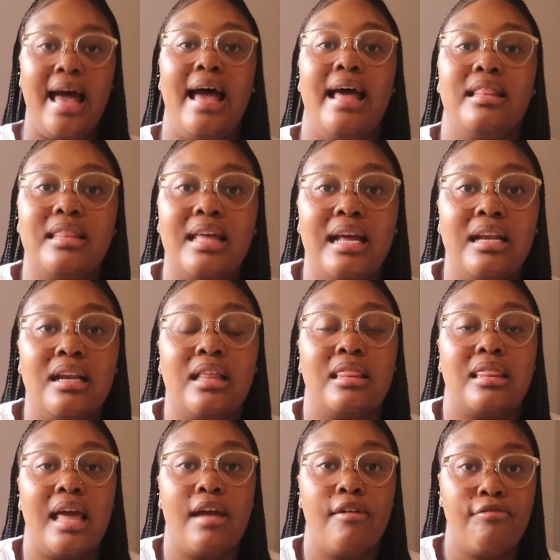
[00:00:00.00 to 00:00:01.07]
And
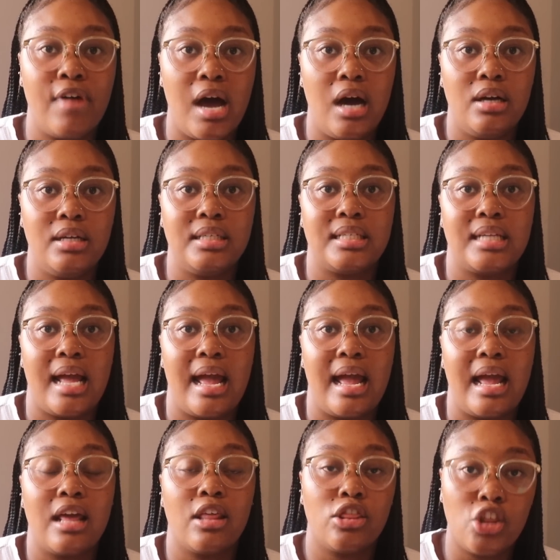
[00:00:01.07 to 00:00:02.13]
then they found
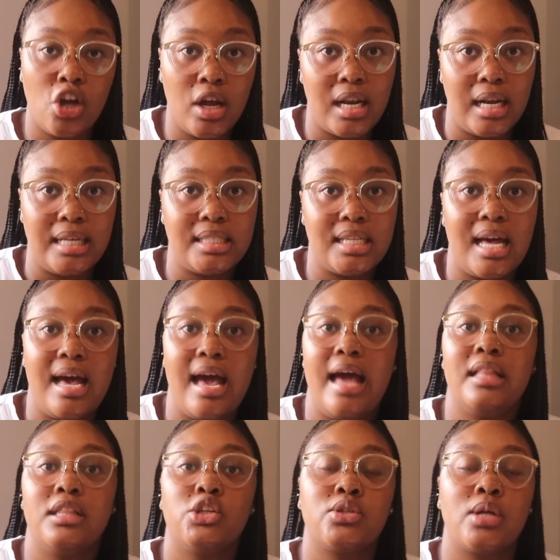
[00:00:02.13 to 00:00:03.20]
a third letter,
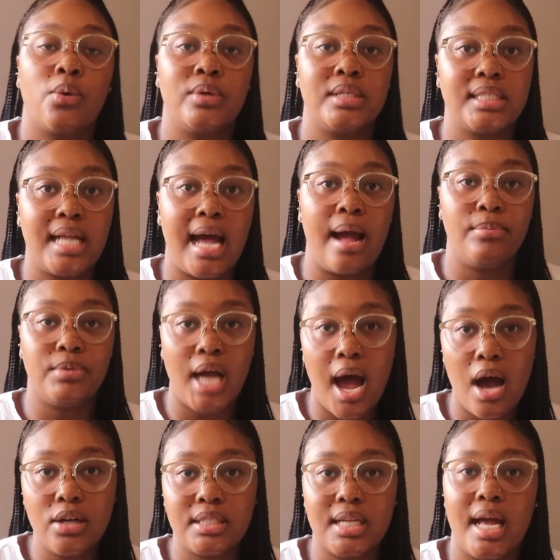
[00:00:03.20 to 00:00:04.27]
and this one was typed
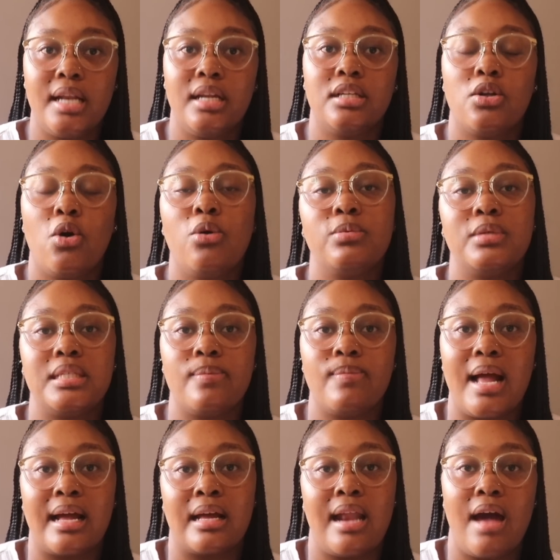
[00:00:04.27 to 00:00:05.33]
out and it almost seemed
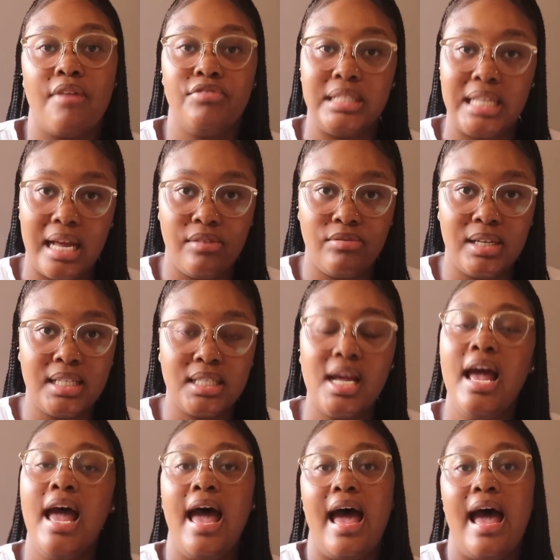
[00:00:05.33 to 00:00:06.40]
like an affidavit,
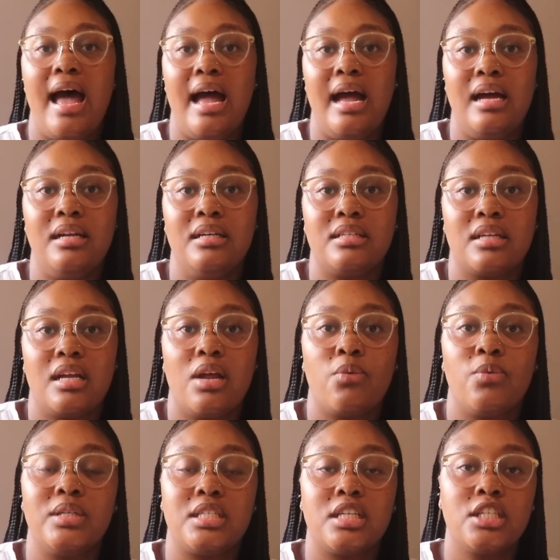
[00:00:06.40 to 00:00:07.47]
and it
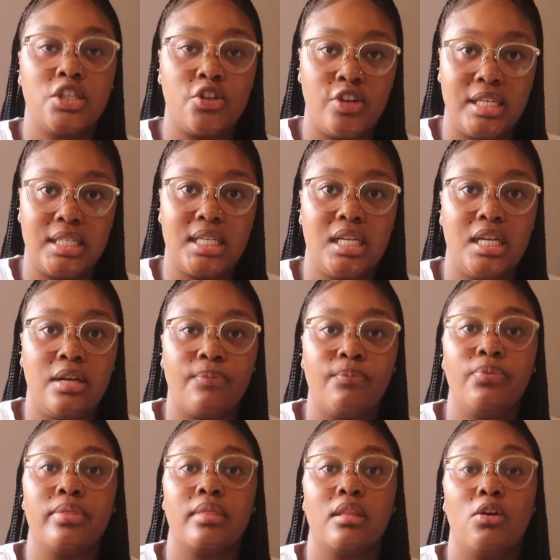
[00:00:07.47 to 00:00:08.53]
was just written,
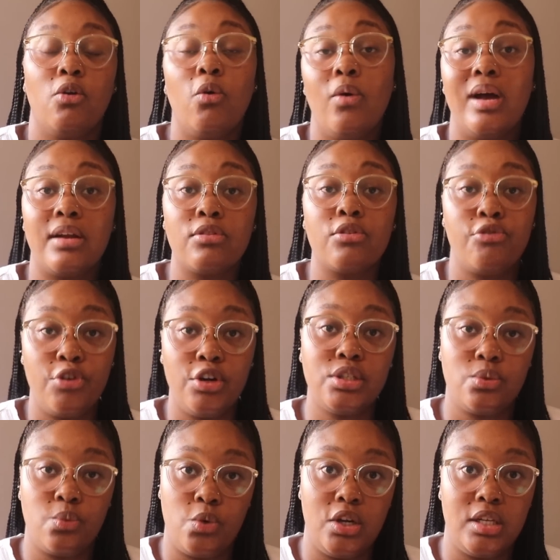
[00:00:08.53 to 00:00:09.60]
or one of the
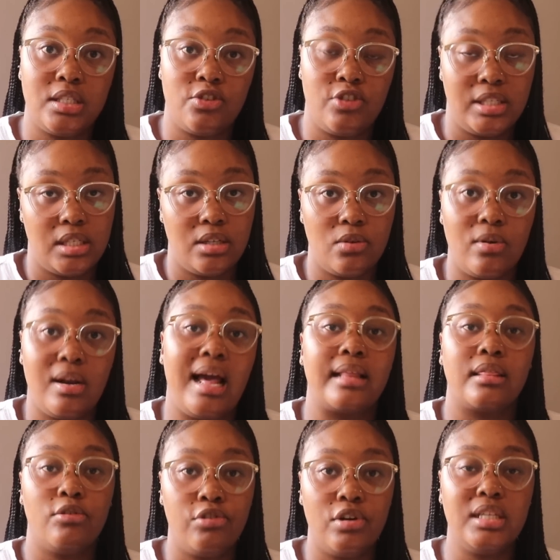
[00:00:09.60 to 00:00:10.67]
first words written, or
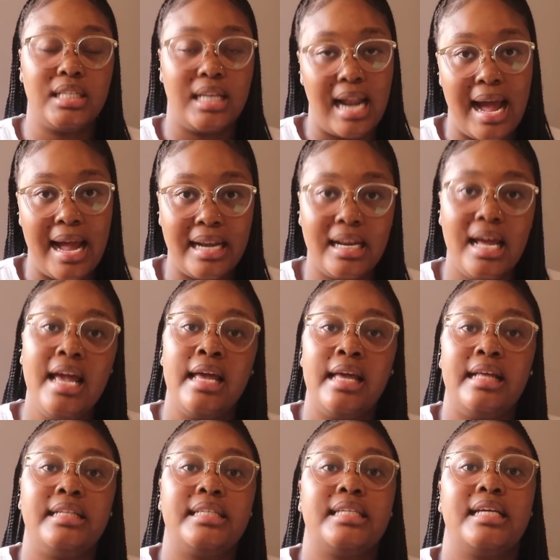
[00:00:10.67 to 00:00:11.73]
like the first line,
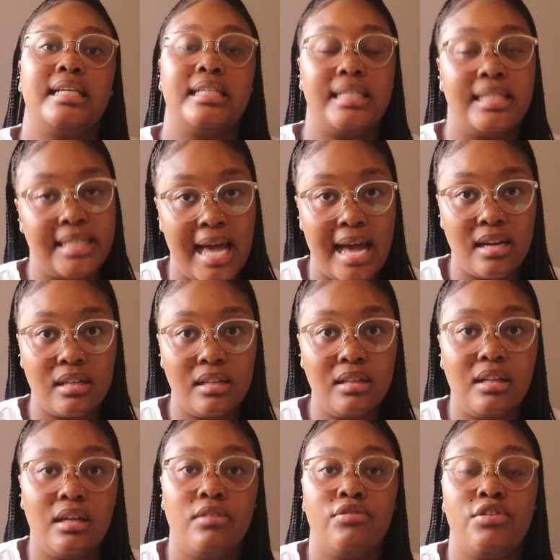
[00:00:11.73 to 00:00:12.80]
it said,
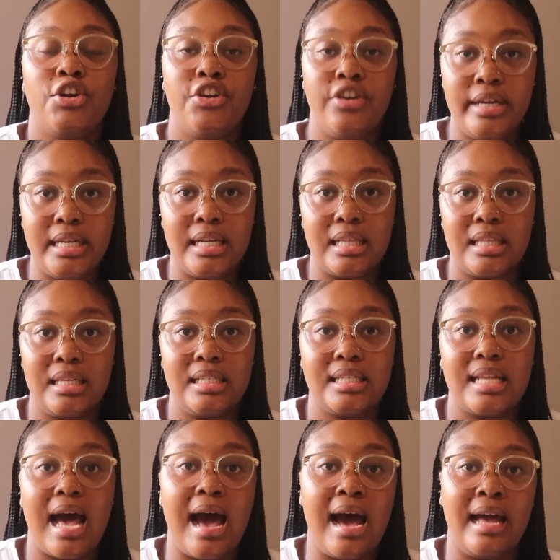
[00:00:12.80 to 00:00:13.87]
"Sandile, if you're reading
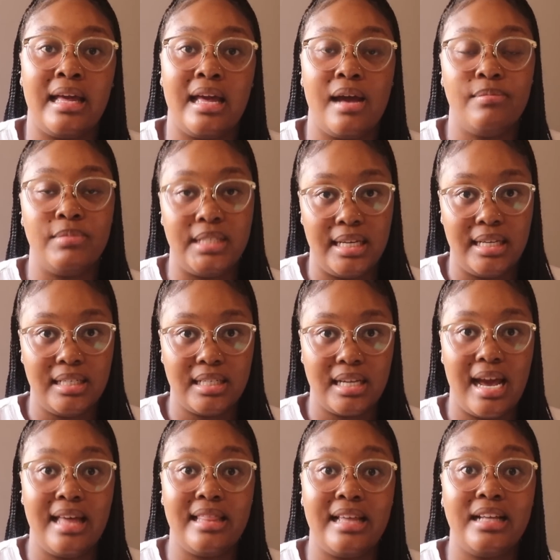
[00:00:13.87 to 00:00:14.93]
this, I am dead."
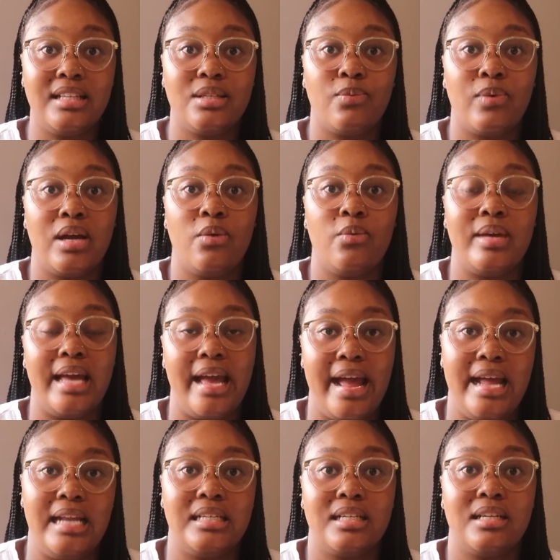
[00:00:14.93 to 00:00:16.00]
And that's where we
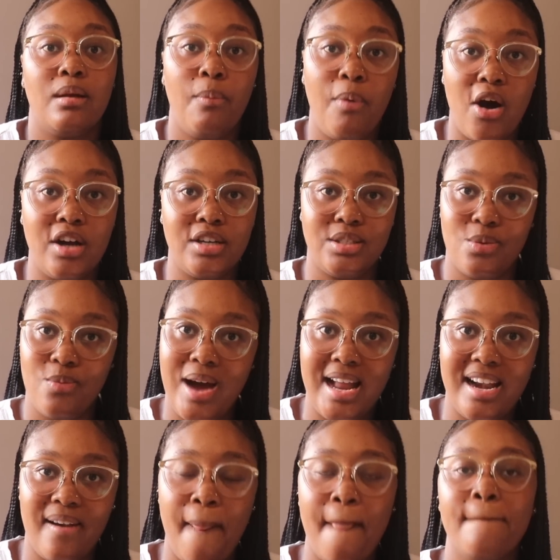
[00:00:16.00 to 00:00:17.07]
ended part
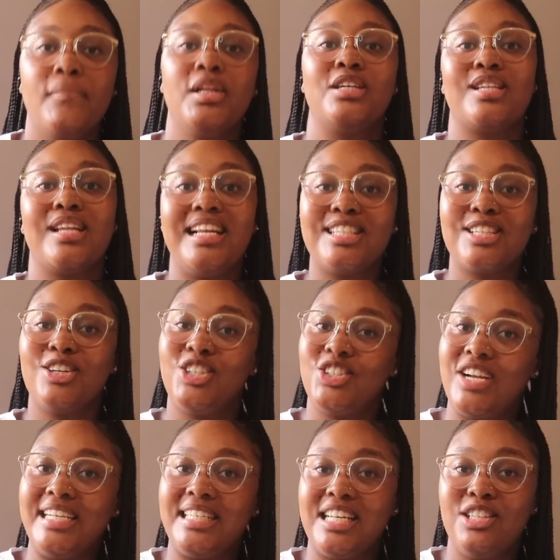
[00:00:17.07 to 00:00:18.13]
one. So let's go
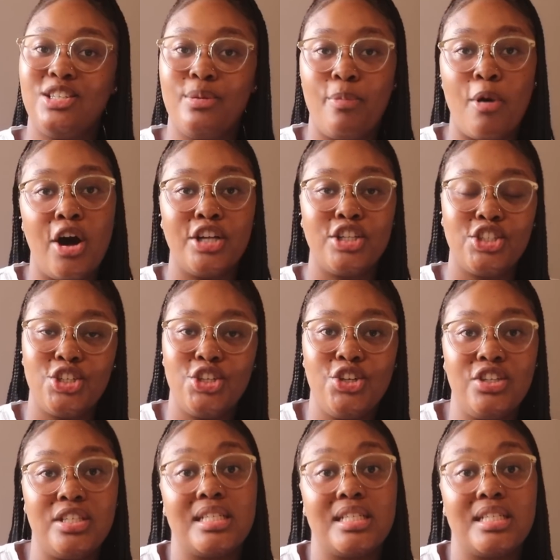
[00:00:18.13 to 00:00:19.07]
straight into part two.